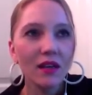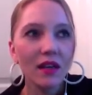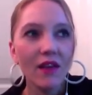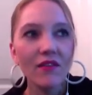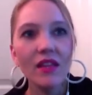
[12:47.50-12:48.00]

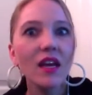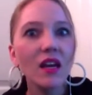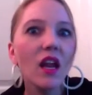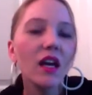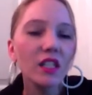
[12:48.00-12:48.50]
everything in a
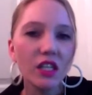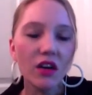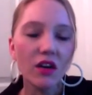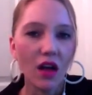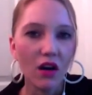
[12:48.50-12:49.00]

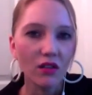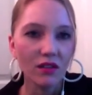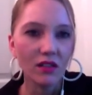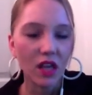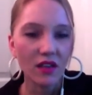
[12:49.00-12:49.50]
nutshell, I'll
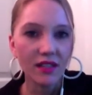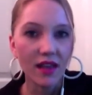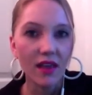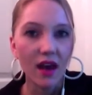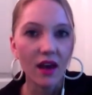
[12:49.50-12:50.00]
say
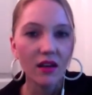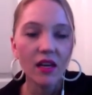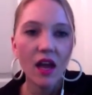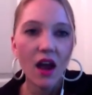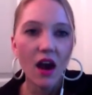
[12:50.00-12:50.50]
that
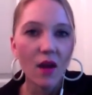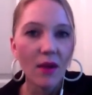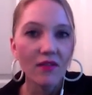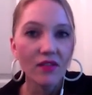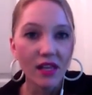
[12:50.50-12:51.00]

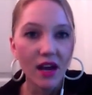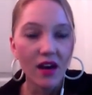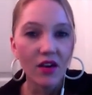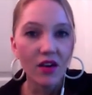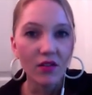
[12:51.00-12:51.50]
after
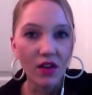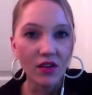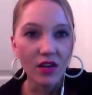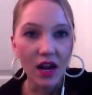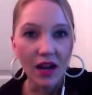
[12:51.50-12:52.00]
that, her father
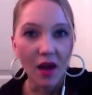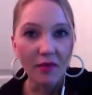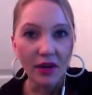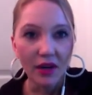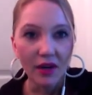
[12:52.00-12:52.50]
and I got
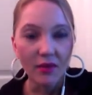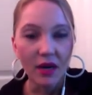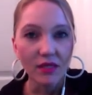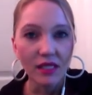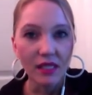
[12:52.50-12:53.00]
married when I
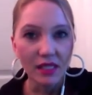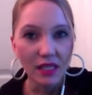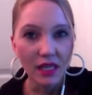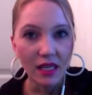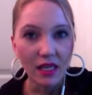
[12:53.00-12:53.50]
was
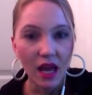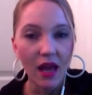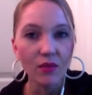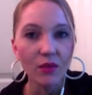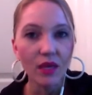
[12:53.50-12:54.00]
16,
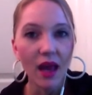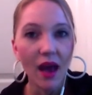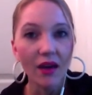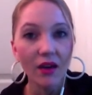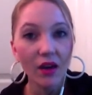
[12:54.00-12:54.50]
and we
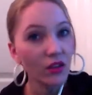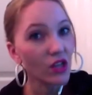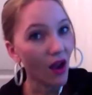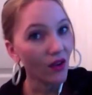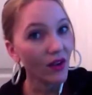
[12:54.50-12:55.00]
had another
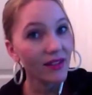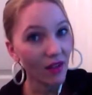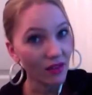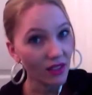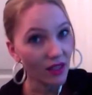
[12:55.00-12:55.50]
child at
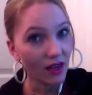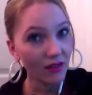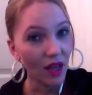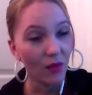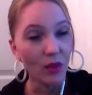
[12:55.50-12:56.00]
17,
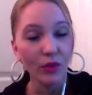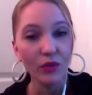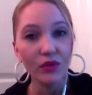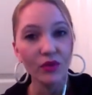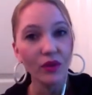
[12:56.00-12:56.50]
and we
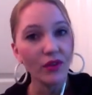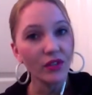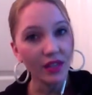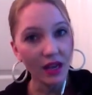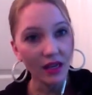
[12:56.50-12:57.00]
moved to another
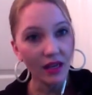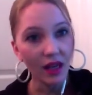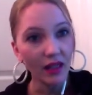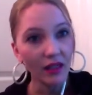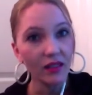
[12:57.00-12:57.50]
state,
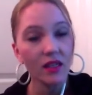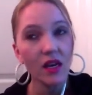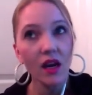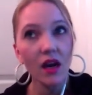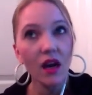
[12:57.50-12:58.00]
and
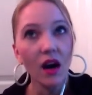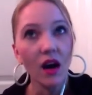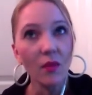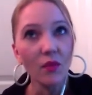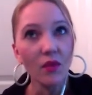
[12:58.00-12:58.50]

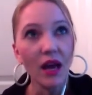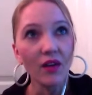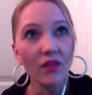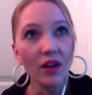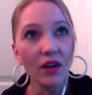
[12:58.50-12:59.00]
we had a
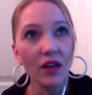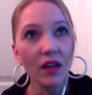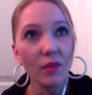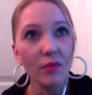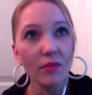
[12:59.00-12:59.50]
very